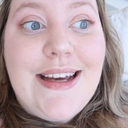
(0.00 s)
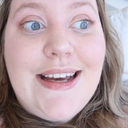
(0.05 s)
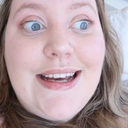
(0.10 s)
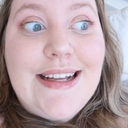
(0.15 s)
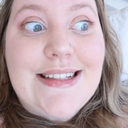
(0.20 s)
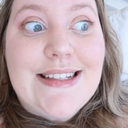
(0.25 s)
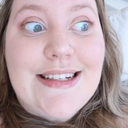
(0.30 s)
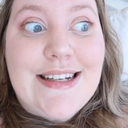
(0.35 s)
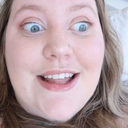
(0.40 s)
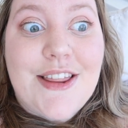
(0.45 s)

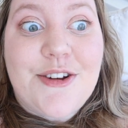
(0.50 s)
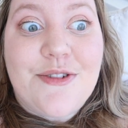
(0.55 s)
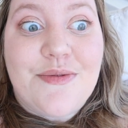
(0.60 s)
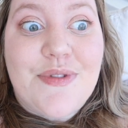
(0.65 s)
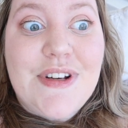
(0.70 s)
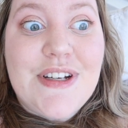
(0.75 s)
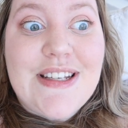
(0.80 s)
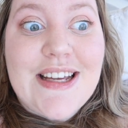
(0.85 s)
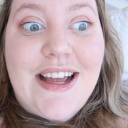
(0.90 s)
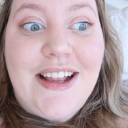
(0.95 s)
It's another
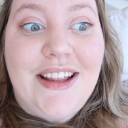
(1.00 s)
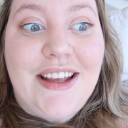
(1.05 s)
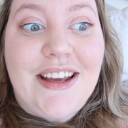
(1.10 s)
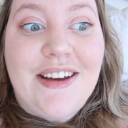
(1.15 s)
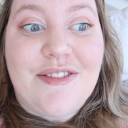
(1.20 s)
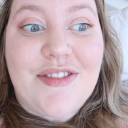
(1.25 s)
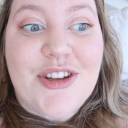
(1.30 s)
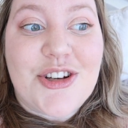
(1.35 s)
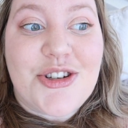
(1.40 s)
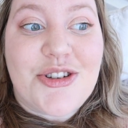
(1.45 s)
retelling
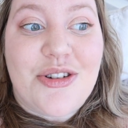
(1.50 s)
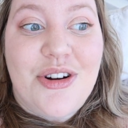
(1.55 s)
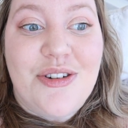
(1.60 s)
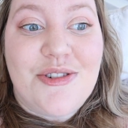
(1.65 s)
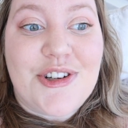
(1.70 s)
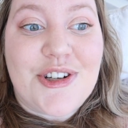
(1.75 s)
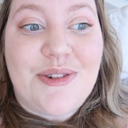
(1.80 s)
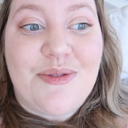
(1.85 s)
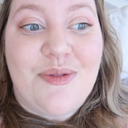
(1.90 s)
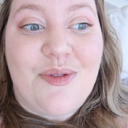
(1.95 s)
of the
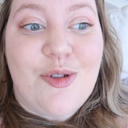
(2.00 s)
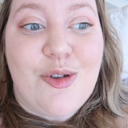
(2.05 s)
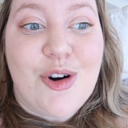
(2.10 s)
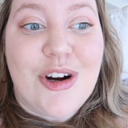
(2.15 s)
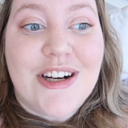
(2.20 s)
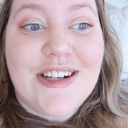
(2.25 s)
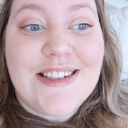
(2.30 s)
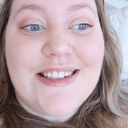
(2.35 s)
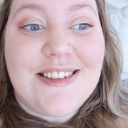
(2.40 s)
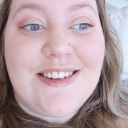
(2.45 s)
Trojan
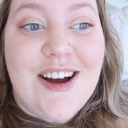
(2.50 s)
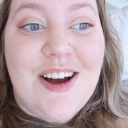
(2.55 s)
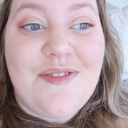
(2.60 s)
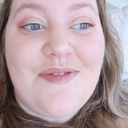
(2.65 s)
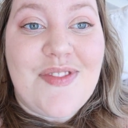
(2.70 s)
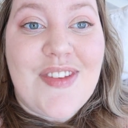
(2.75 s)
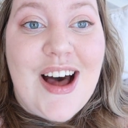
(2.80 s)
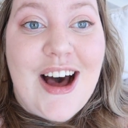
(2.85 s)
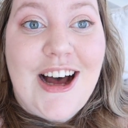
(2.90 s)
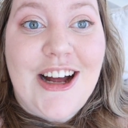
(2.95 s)
War, so
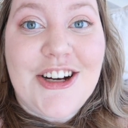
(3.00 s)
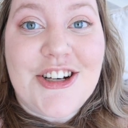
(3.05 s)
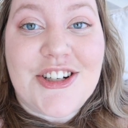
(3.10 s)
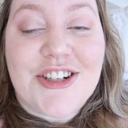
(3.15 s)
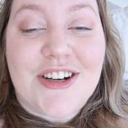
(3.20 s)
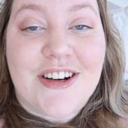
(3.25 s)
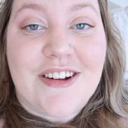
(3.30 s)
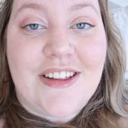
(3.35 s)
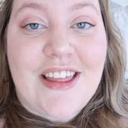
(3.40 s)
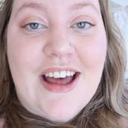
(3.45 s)
I'm not
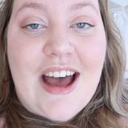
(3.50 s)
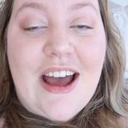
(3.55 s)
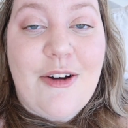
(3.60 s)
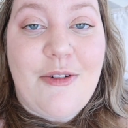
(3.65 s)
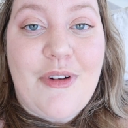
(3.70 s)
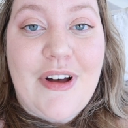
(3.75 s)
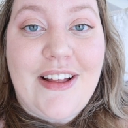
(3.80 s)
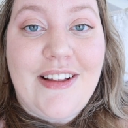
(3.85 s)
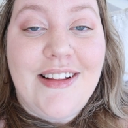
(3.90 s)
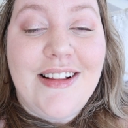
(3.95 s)
sure that I
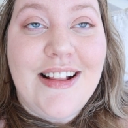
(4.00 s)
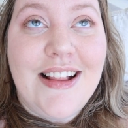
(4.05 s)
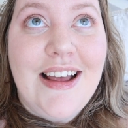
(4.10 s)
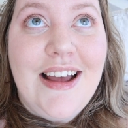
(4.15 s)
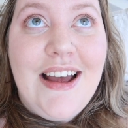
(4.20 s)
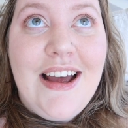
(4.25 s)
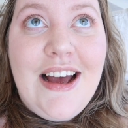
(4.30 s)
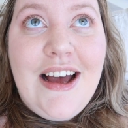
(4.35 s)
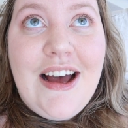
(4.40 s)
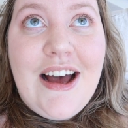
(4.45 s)
will,
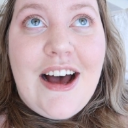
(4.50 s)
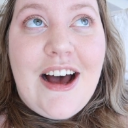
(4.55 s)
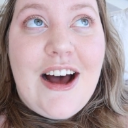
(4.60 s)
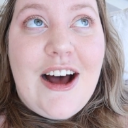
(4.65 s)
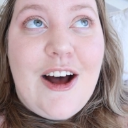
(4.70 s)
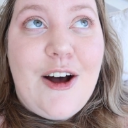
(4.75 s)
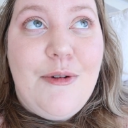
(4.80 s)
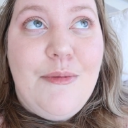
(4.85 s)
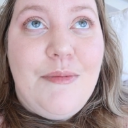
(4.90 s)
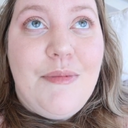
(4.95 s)

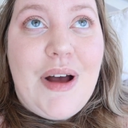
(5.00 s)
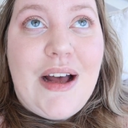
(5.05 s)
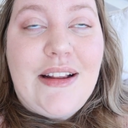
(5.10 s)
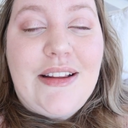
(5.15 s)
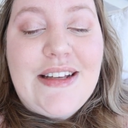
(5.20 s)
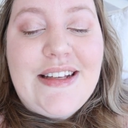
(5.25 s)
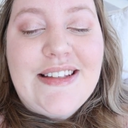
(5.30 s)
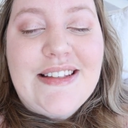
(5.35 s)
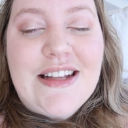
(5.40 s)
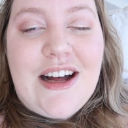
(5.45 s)
at
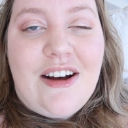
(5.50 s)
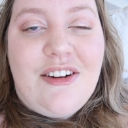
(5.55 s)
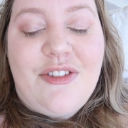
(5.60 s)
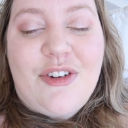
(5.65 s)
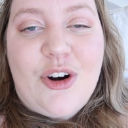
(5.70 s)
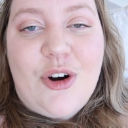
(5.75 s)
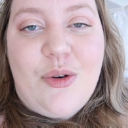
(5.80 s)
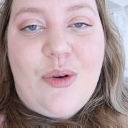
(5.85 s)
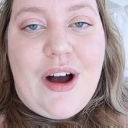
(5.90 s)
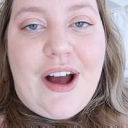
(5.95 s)
least not
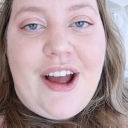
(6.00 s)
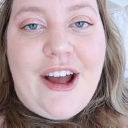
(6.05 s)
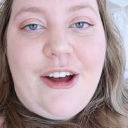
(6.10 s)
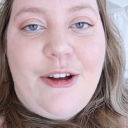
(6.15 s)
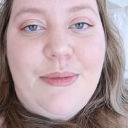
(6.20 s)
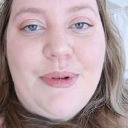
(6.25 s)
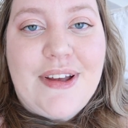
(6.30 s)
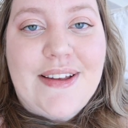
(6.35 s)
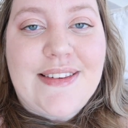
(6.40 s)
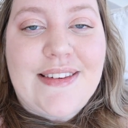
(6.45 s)
for a
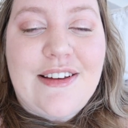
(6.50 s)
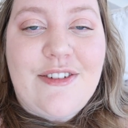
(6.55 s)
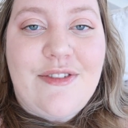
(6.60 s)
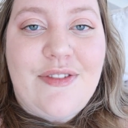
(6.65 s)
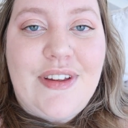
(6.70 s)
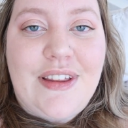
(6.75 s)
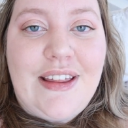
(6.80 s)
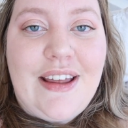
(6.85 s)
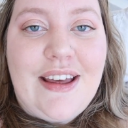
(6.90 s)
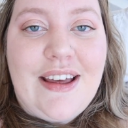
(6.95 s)
while, because I
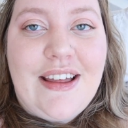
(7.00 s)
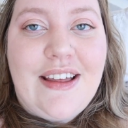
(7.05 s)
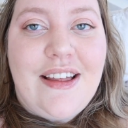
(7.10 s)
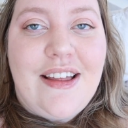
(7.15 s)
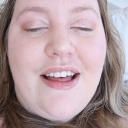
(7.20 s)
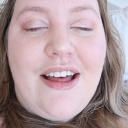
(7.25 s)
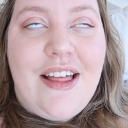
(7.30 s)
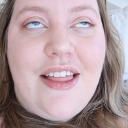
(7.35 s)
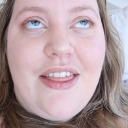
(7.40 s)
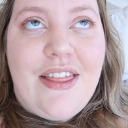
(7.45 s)
feel like
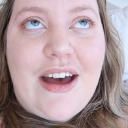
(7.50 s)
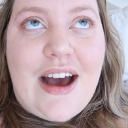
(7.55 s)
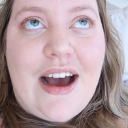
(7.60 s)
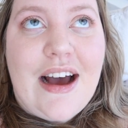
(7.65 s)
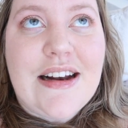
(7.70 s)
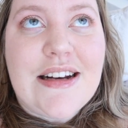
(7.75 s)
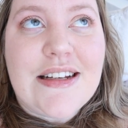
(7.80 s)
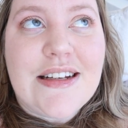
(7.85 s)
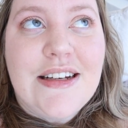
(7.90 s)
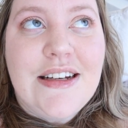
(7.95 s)

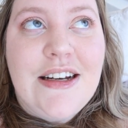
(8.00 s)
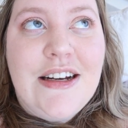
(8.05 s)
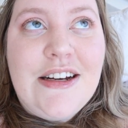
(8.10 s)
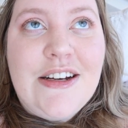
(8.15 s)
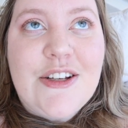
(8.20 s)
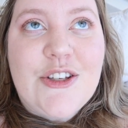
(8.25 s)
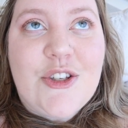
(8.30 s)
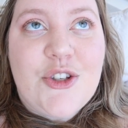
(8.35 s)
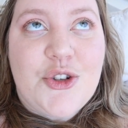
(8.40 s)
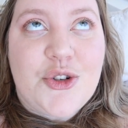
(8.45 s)
that
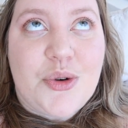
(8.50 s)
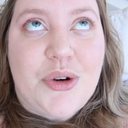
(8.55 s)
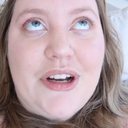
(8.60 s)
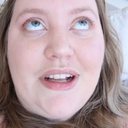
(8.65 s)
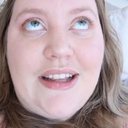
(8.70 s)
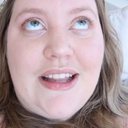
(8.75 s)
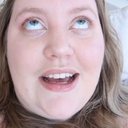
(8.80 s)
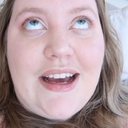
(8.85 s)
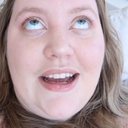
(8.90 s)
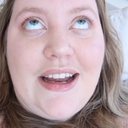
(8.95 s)

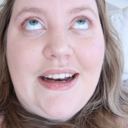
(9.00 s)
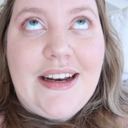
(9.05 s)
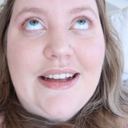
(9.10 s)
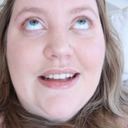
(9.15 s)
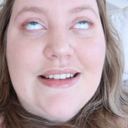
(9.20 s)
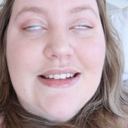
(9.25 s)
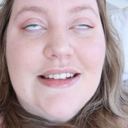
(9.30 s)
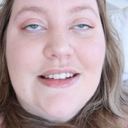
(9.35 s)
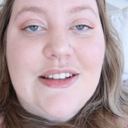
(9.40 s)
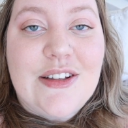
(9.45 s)
storyline
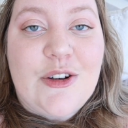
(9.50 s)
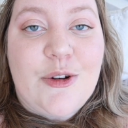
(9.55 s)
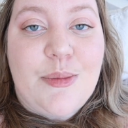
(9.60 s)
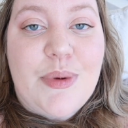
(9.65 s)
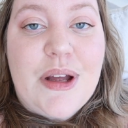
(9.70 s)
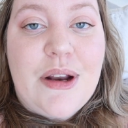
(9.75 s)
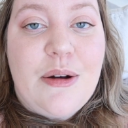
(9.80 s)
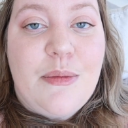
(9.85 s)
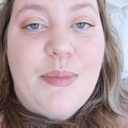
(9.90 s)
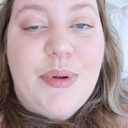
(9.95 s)
is a little
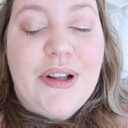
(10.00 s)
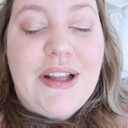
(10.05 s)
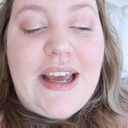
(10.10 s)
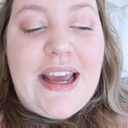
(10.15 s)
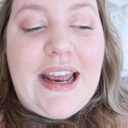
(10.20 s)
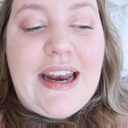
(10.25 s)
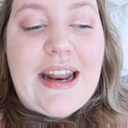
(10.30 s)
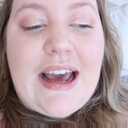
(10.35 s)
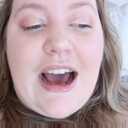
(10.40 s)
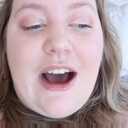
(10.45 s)
bit
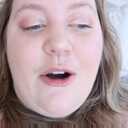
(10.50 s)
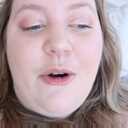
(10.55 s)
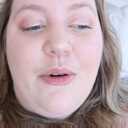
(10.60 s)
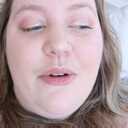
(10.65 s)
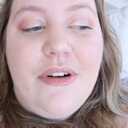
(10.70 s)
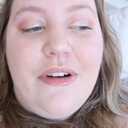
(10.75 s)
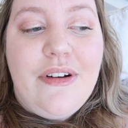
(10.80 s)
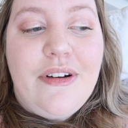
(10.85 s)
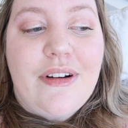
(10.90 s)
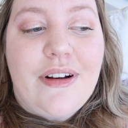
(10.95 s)
played out
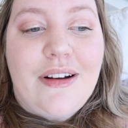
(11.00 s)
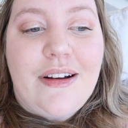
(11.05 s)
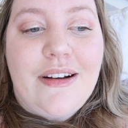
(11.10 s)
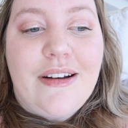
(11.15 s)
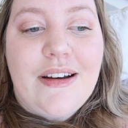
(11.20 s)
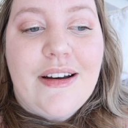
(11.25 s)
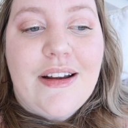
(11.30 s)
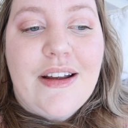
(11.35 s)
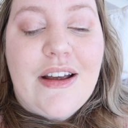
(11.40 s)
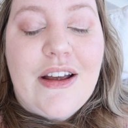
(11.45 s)

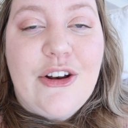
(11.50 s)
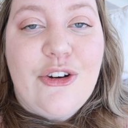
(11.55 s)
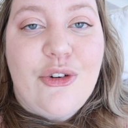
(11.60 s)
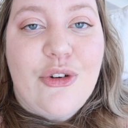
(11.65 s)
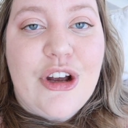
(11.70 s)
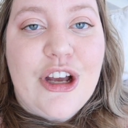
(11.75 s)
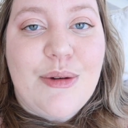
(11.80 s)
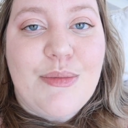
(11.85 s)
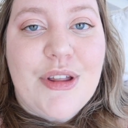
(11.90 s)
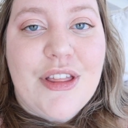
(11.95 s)
in
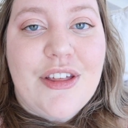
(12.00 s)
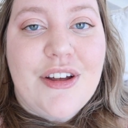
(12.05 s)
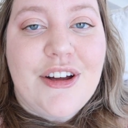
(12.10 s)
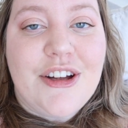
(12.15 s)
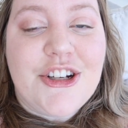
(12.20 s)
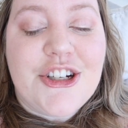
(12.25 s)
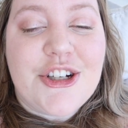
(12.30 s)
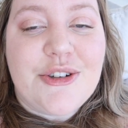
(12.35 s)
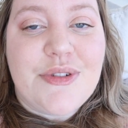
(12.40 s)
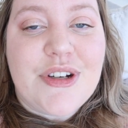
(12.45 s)
Greek
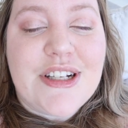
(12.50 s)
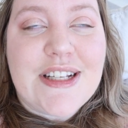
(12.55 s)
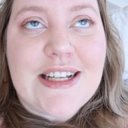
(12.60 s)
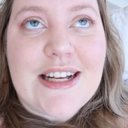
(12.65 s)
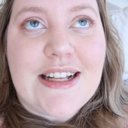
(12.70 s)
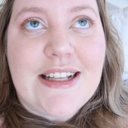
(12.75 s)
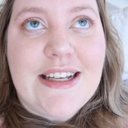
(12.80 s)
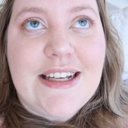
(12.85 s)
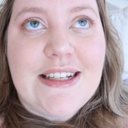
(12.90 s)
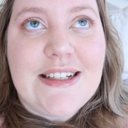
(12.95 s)
mythology
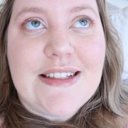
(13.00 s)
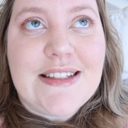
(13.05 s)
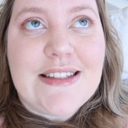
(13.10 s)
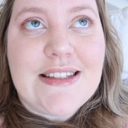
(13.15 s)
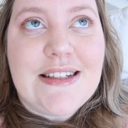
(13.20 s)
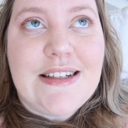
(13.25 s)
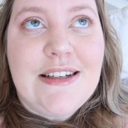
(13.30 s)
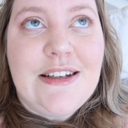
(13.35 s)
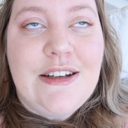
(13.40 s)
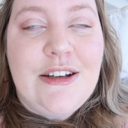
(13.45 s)

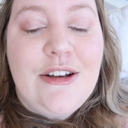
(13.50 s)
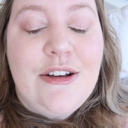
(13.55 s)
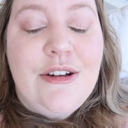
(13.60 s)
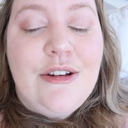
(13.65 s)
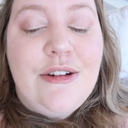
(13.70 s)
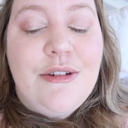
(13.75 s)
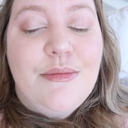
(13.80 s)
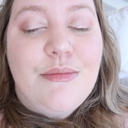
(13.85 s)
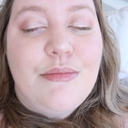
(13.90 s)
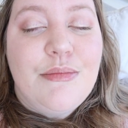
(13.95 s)
retellings,
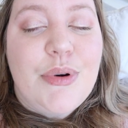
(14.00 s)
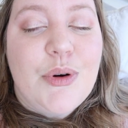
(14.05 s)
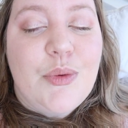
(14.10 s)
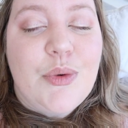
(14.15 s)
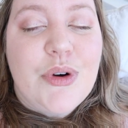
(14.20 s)
but